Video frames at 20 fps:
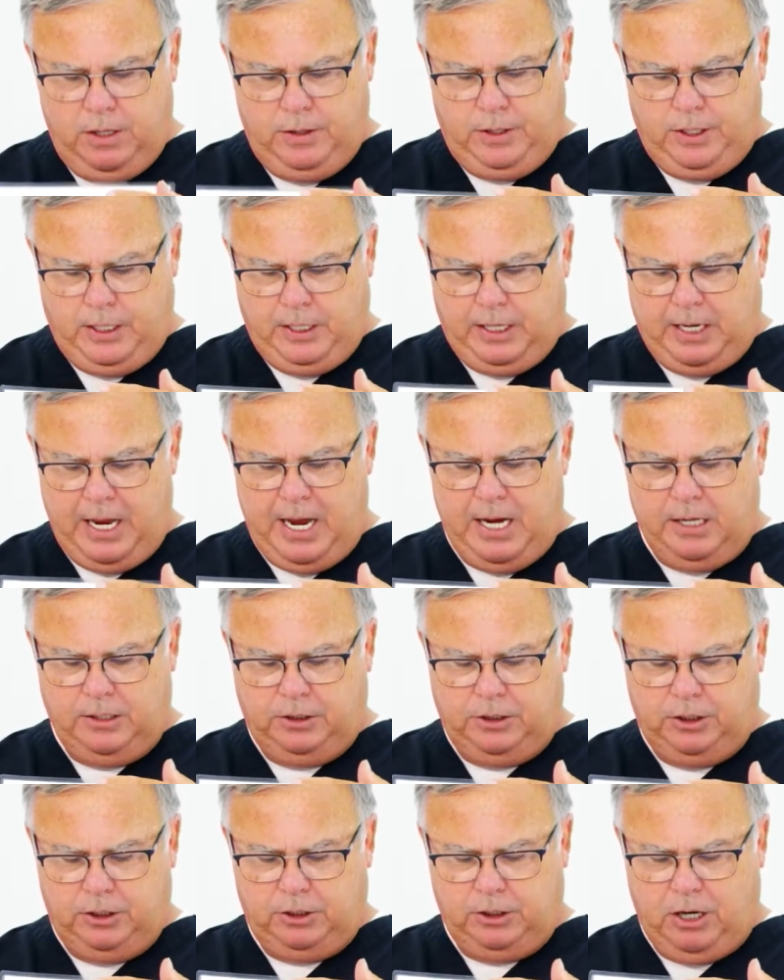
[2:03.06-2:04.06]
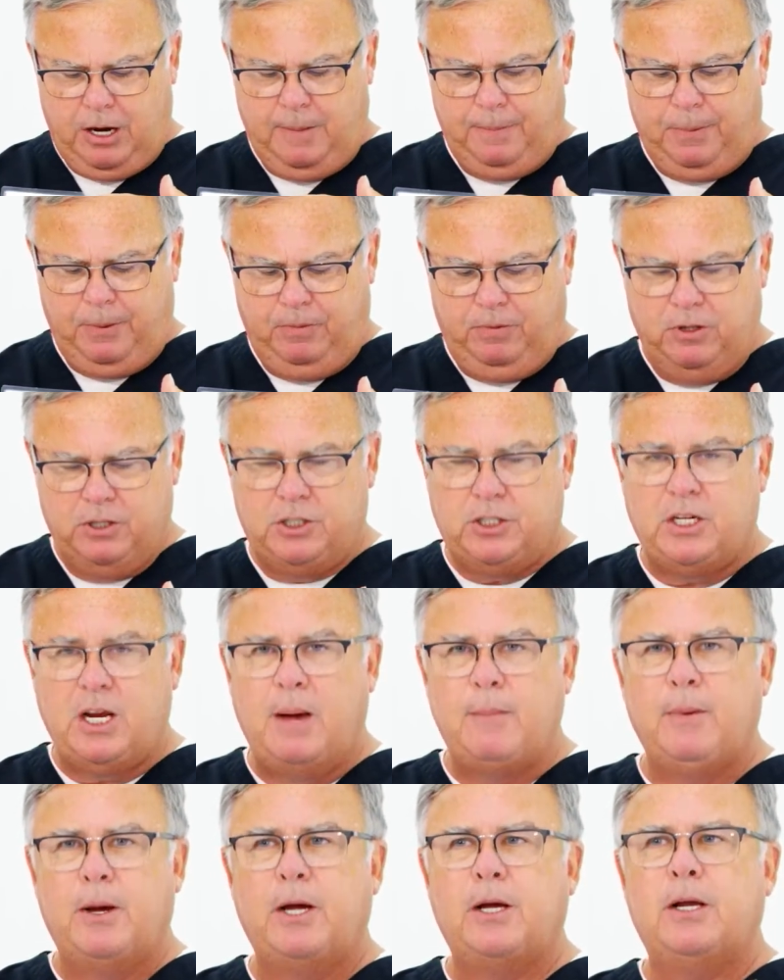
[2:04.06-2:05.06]
that allows the top of the
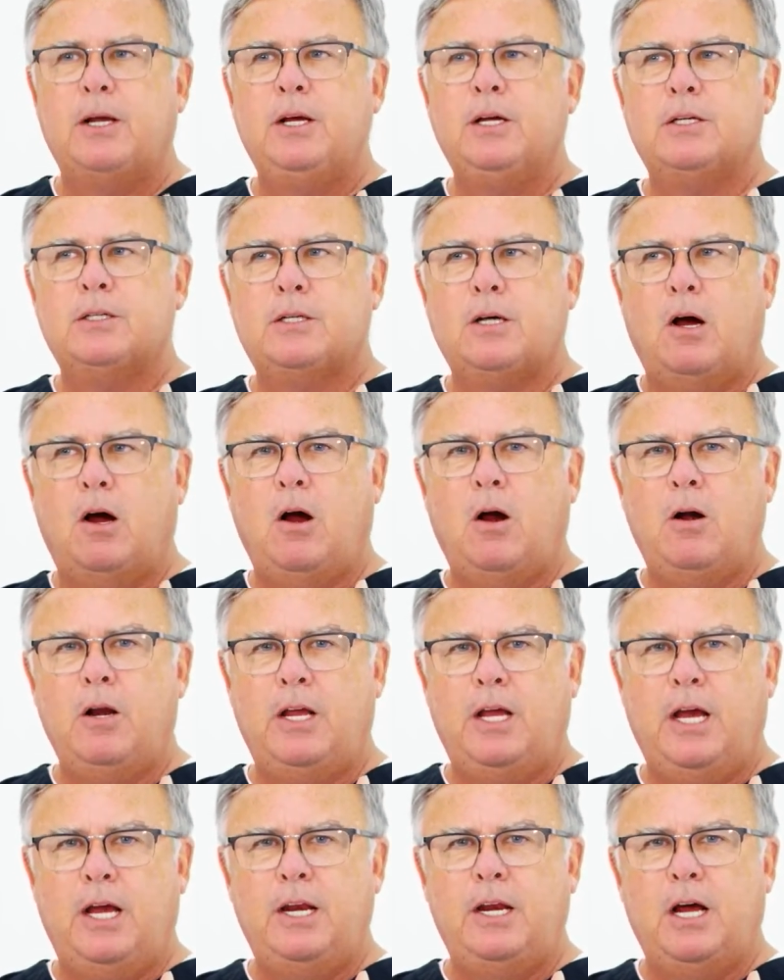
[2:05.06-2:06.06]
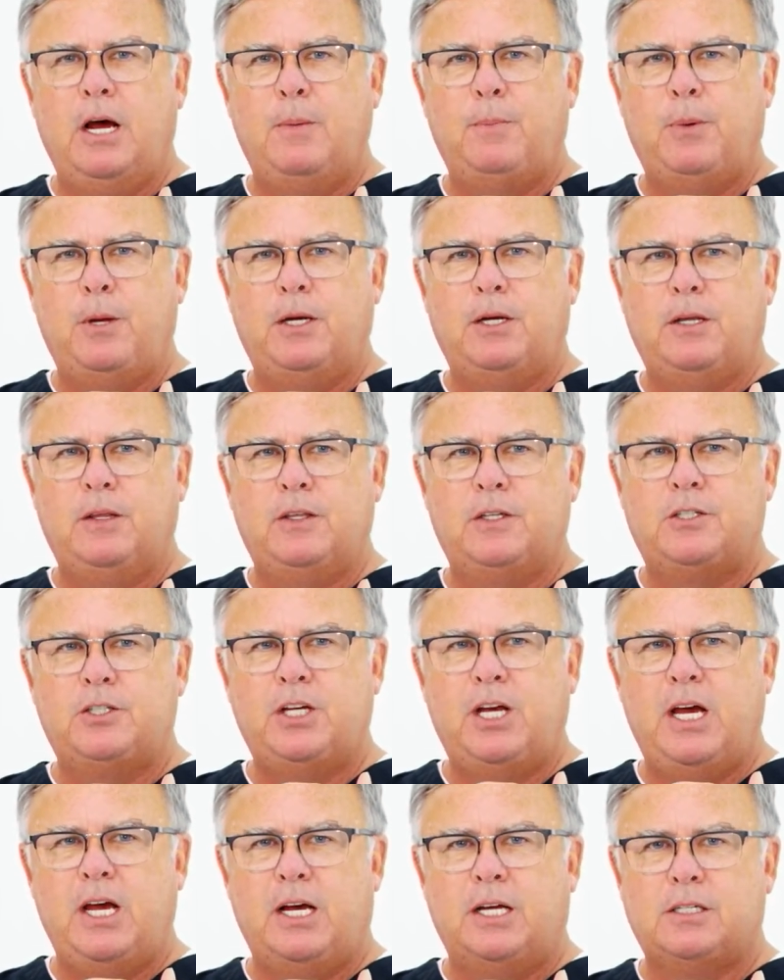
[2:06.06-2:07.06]
stomach to herniate up into the
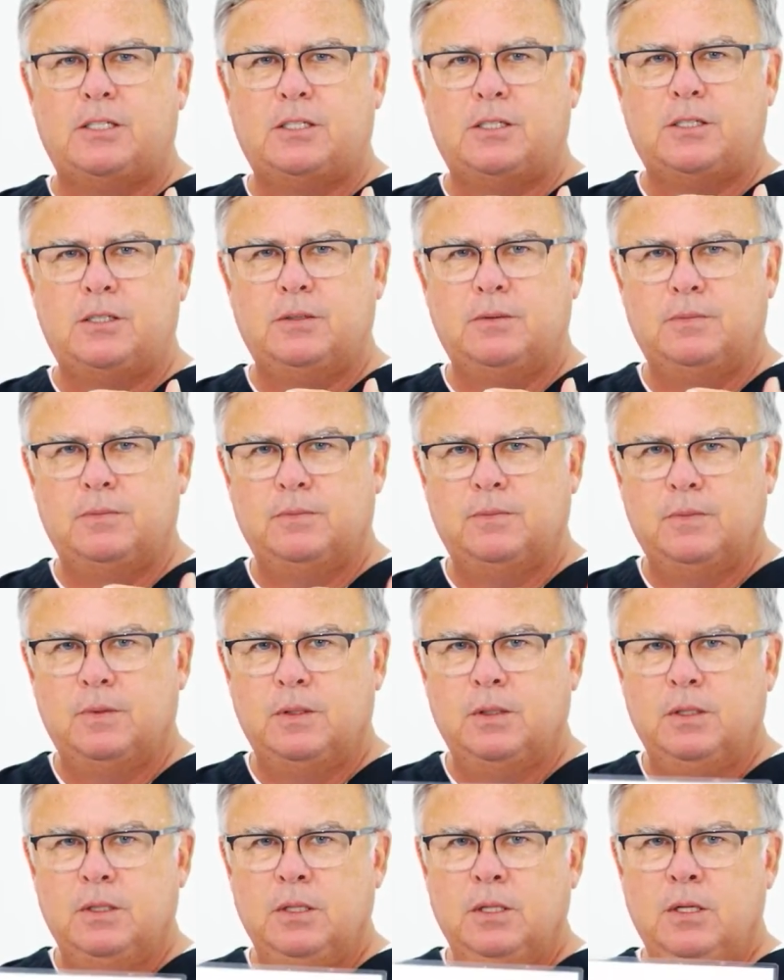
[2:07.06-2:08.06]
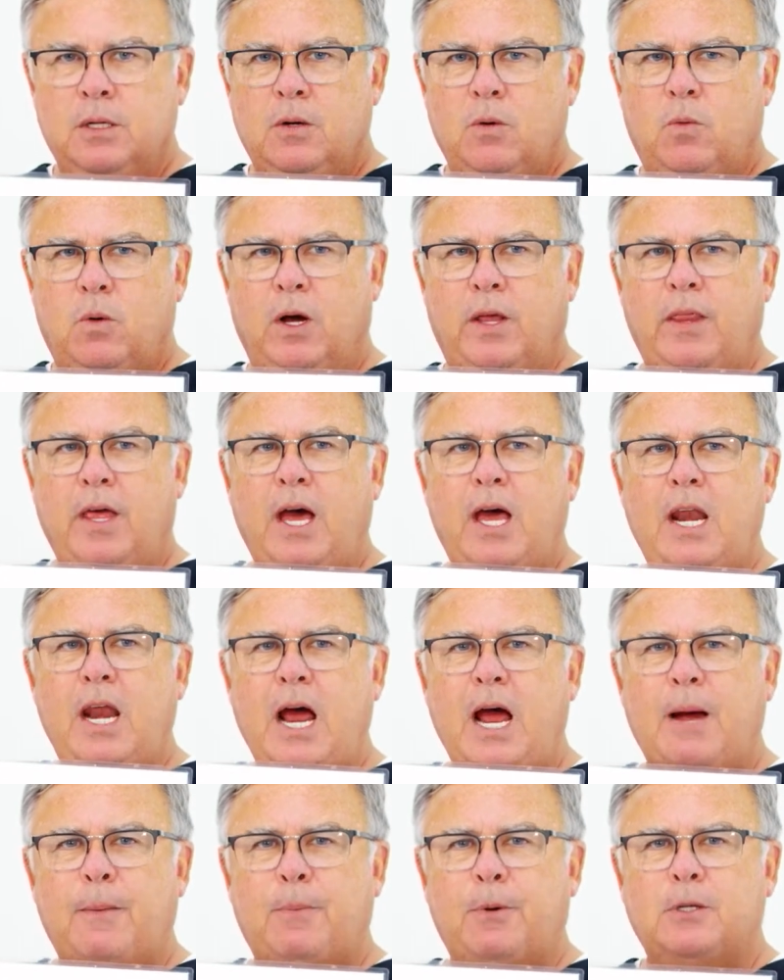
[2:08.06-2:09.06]
chest. When that
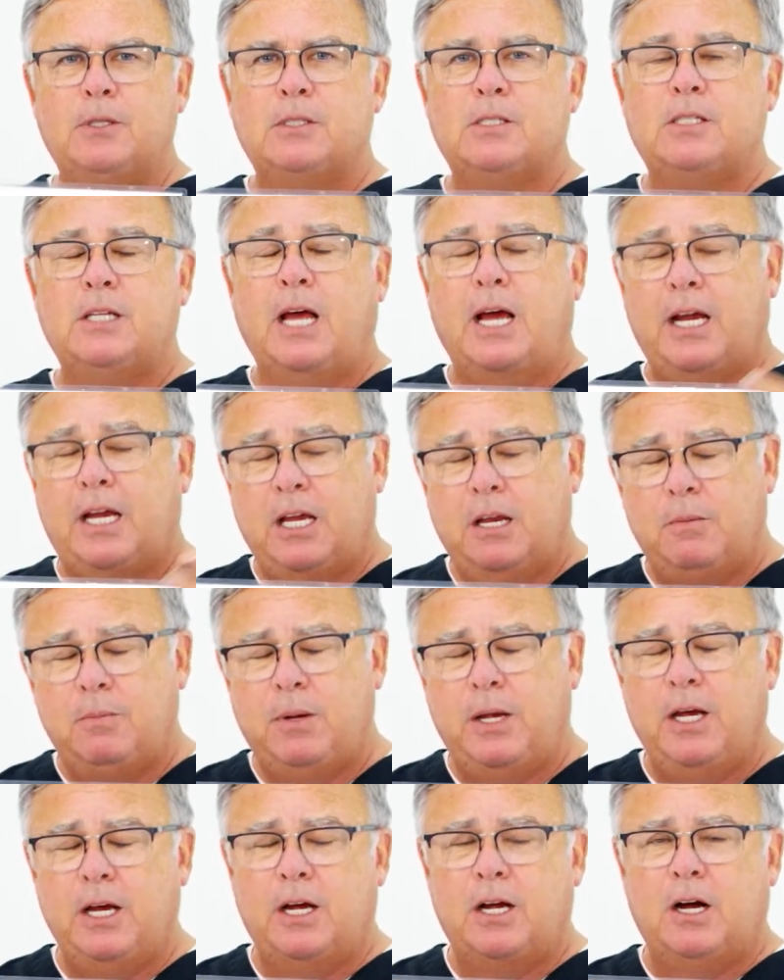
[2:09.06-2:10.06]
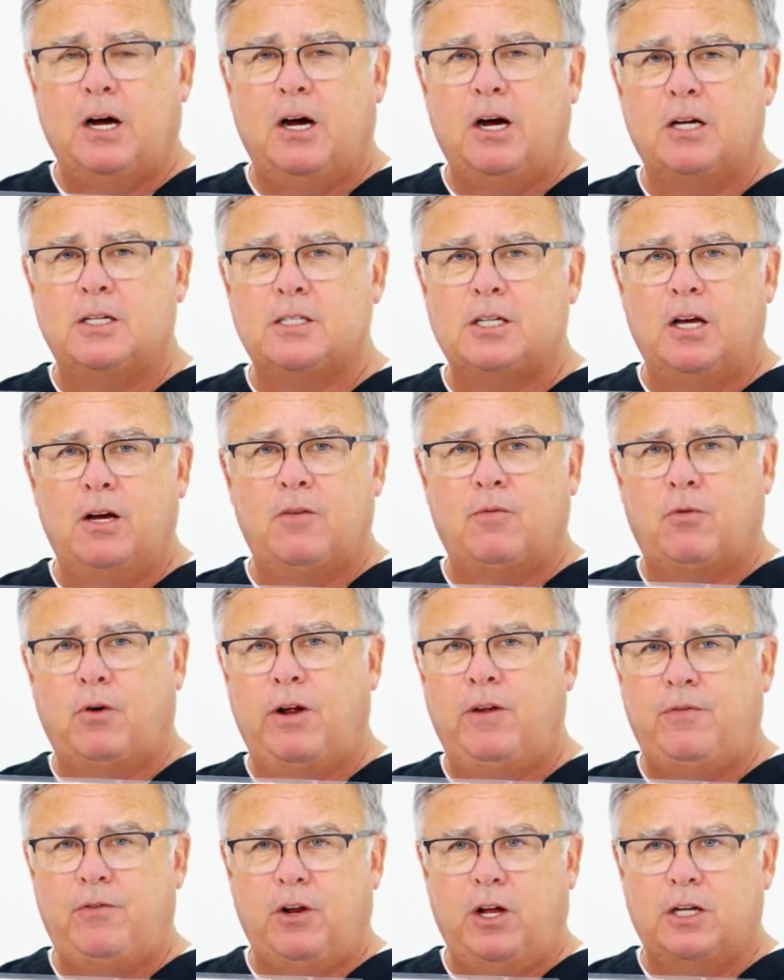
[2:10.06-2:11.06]
happens, that can be a cause of
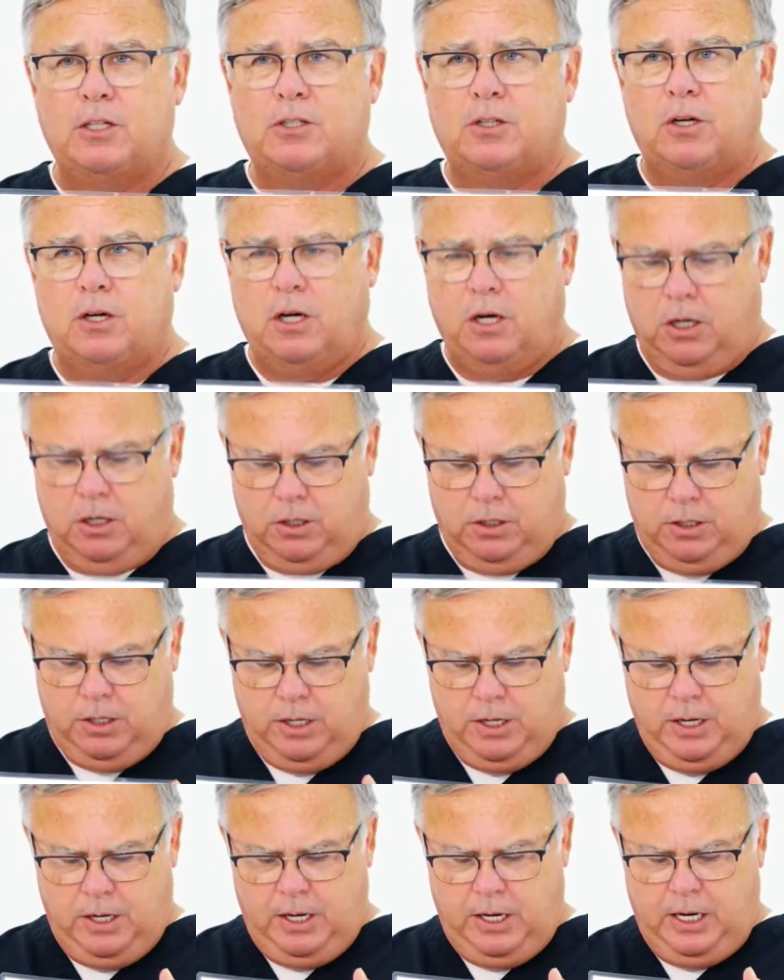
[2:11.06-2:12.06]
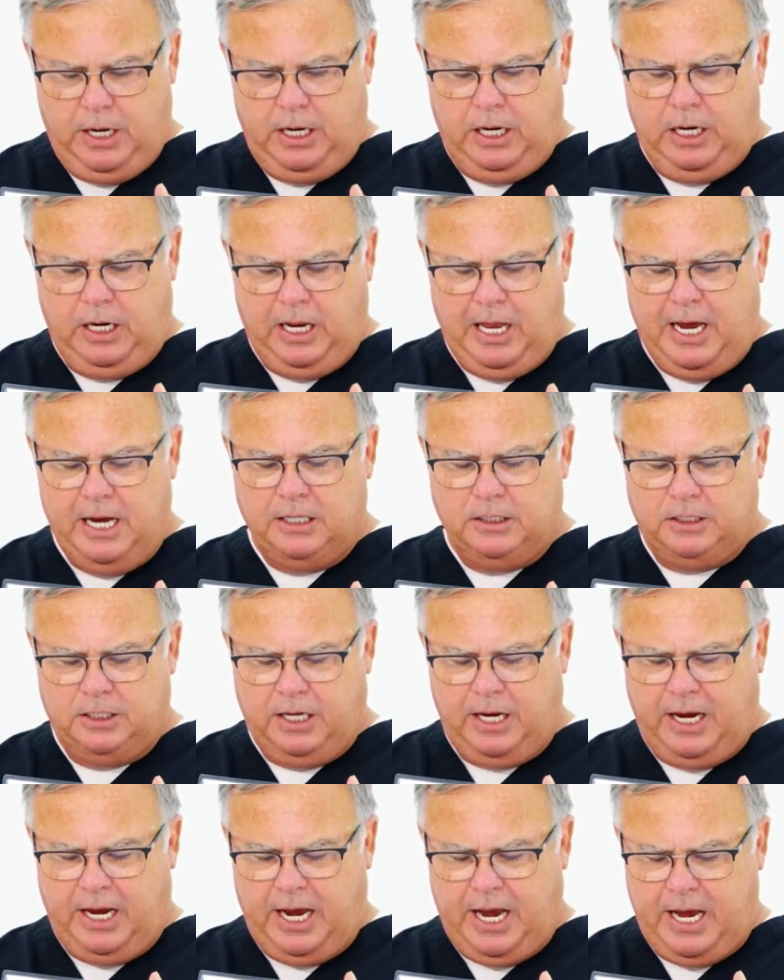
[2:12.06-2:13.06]
reflux or GERD. It allows
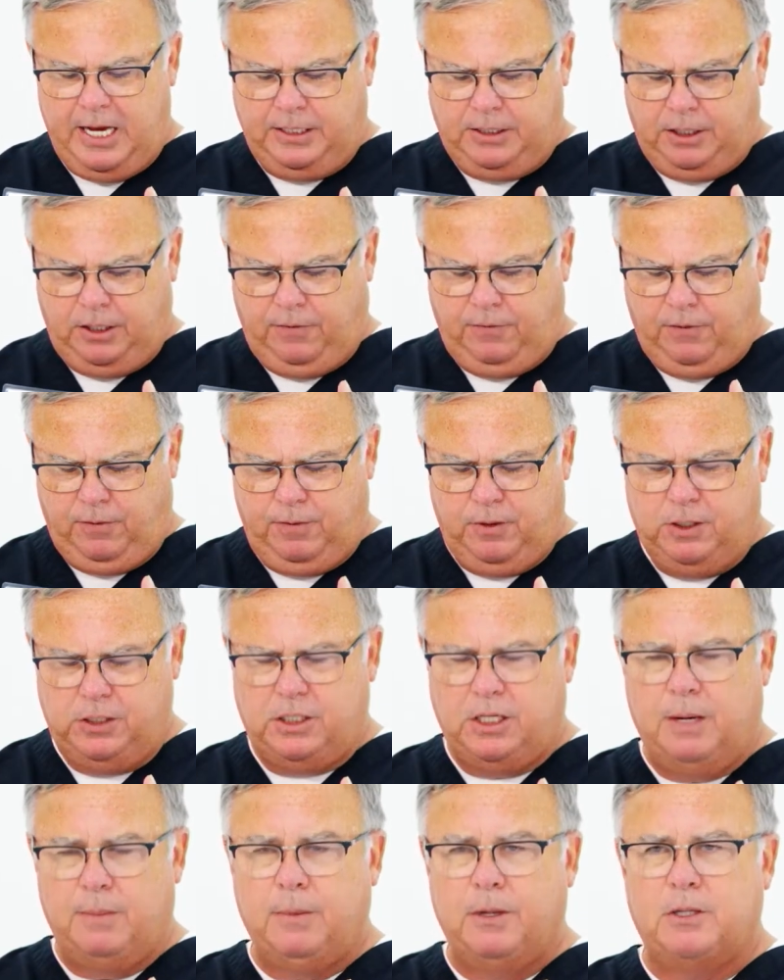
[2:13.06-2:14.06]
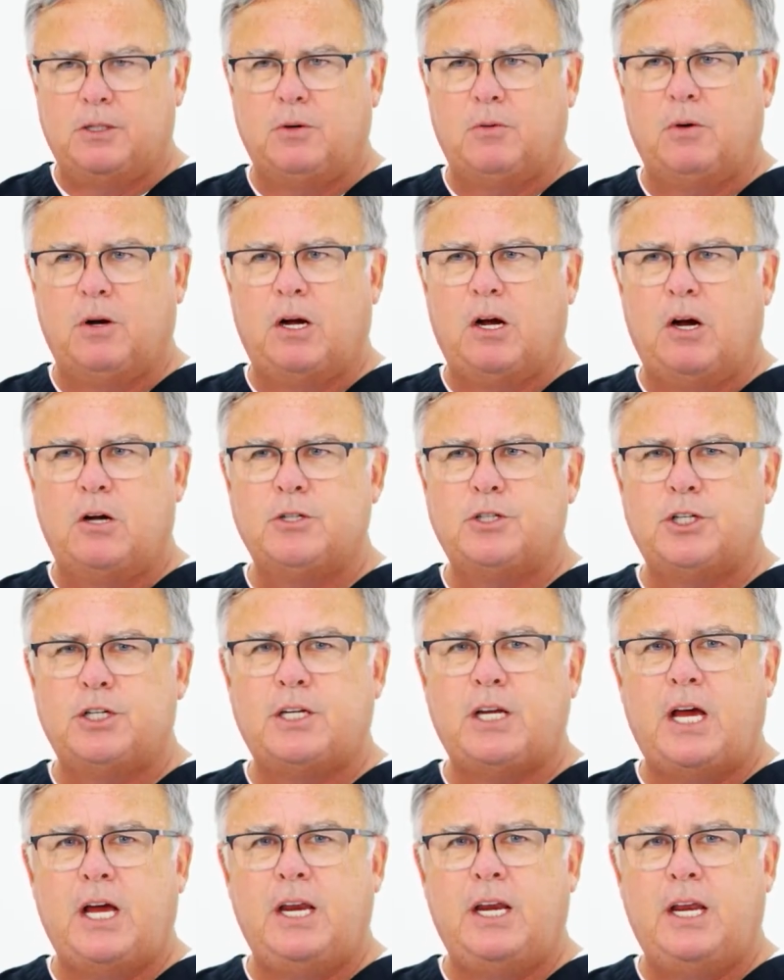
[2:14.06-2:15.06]
the acid from the stomach to
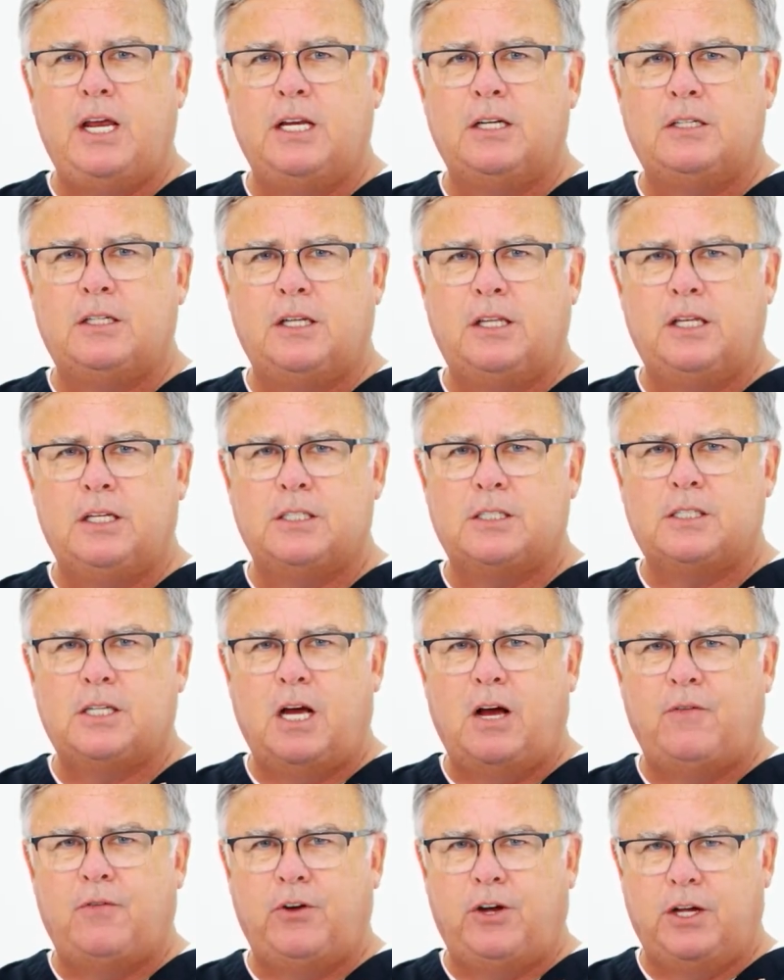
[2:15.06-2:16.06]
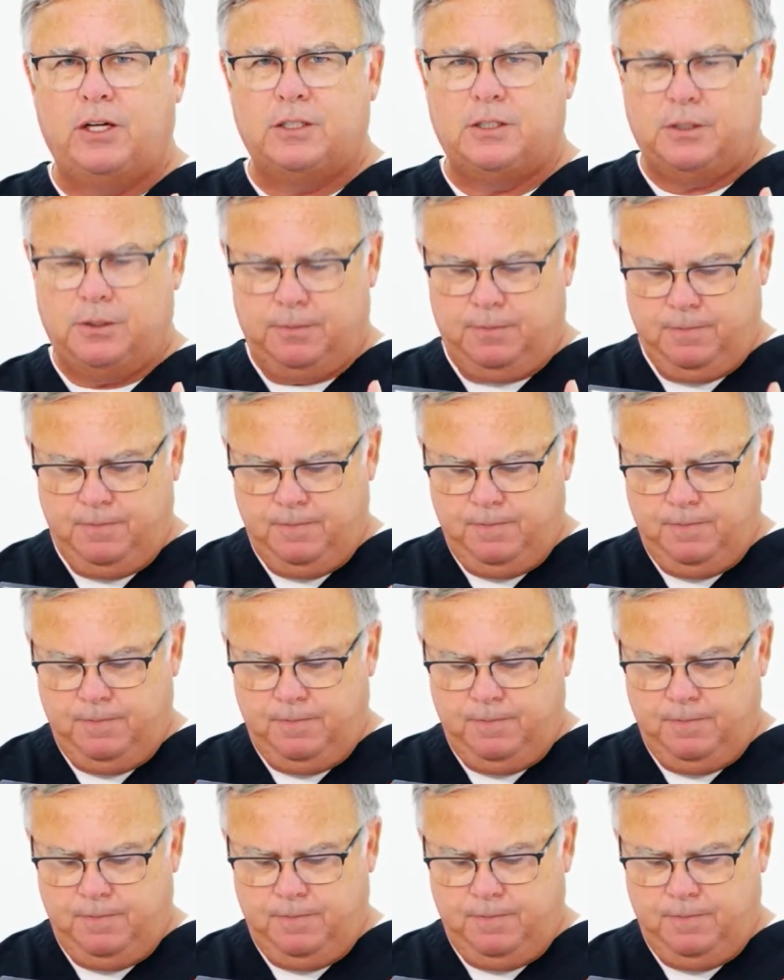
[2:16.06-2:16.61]
regurgitate into the esophagus.